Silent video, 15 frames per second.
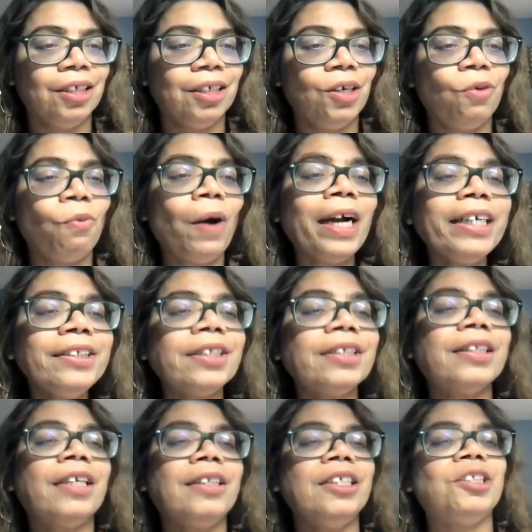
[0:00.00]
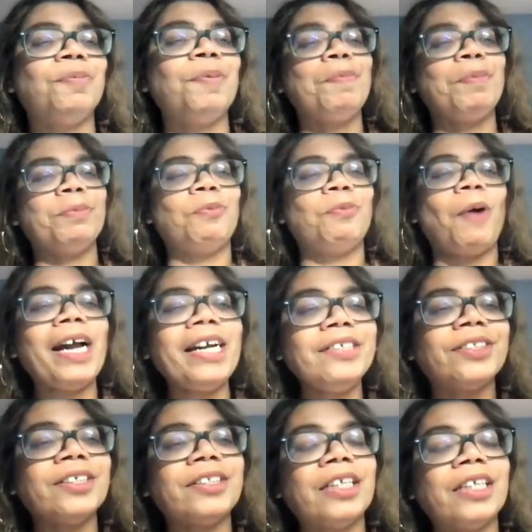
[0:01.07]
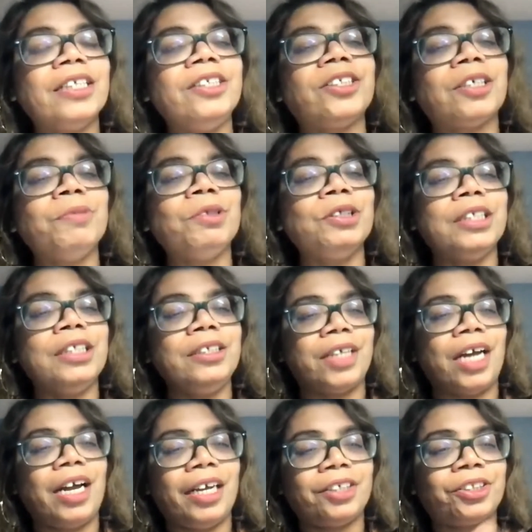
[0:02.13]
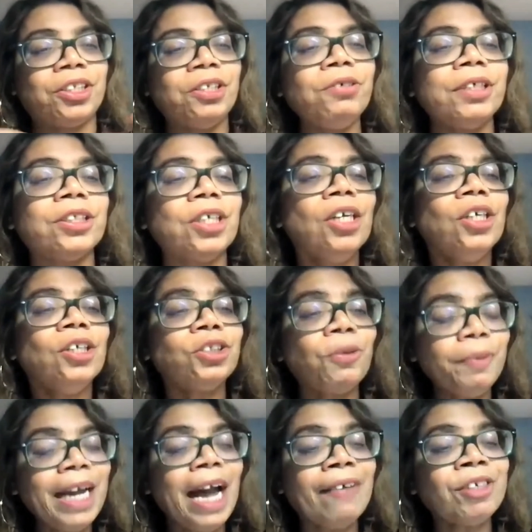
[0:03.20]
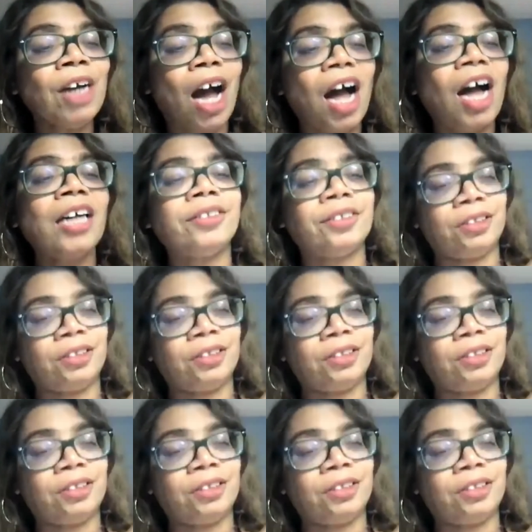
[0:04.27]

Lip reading: Why is it that these communities are excluded? So we have to ask